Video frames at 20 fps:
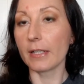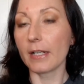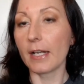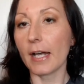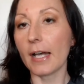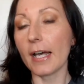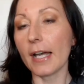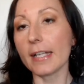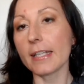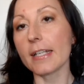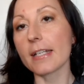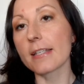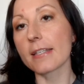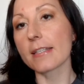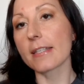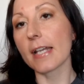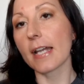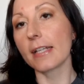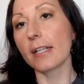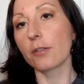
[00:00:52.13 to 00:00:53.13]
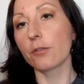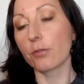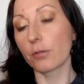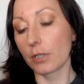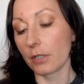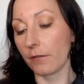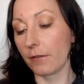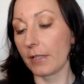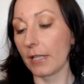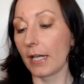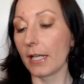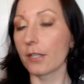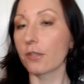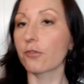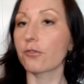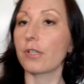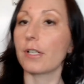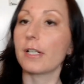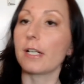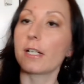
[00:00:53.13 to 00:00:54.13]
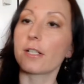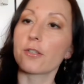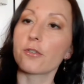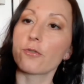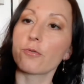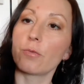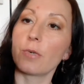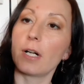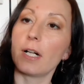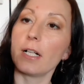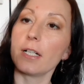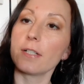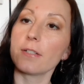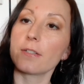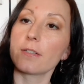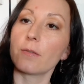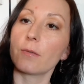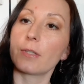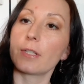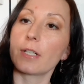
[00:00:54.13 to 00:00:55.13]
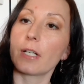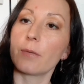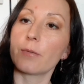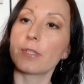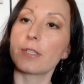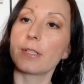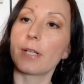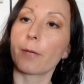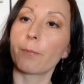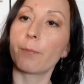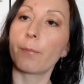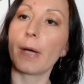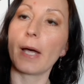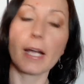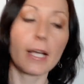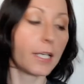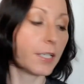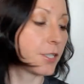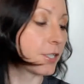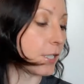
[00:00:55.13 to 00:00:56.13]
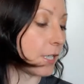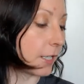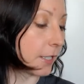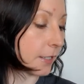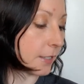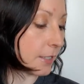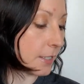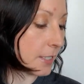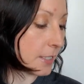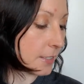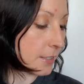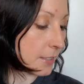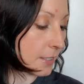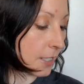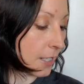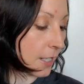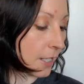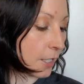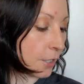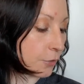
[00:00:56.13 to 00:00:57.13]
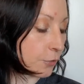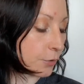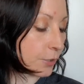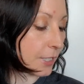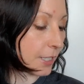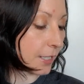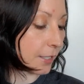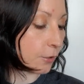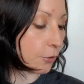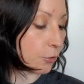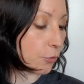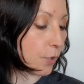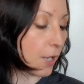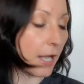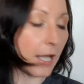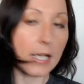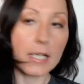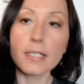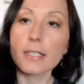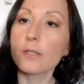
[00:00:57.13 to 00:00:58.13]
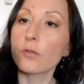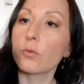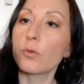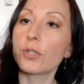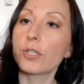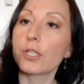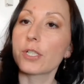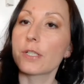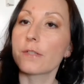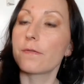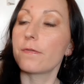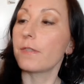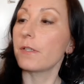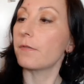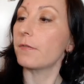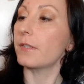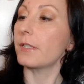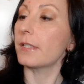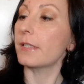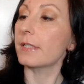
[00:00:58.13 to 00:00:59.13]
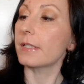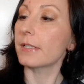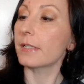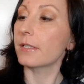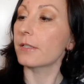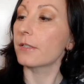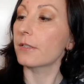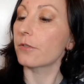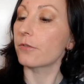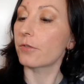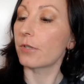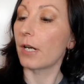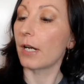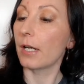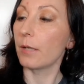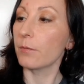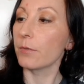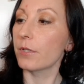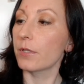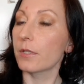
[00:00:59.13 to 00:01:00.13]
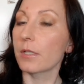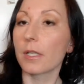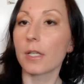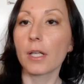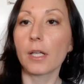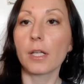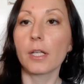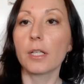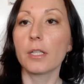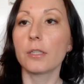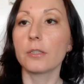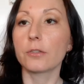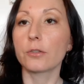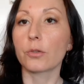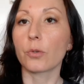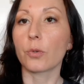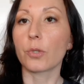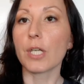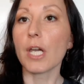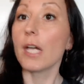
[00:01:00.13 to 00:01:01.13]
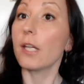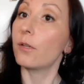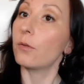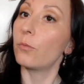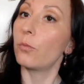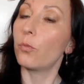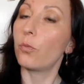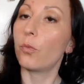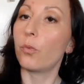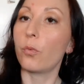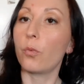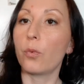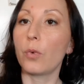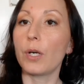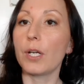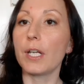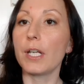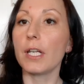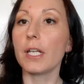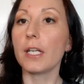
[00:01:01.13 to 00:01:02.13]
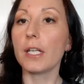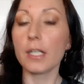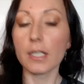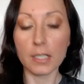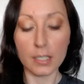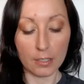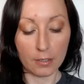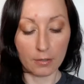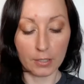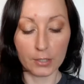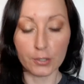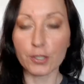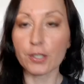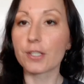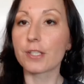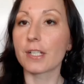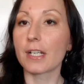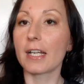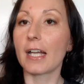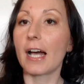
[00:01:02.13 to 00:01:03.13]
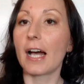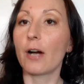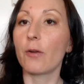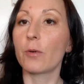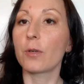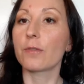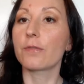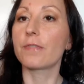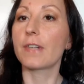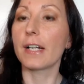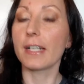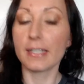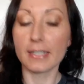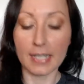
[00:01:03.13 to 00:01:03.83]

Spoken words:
I decided to give it a try as well. So it comes in a package like this. You're getting 2 ounces, which is 56 grams. So yeah, or I should say, I will find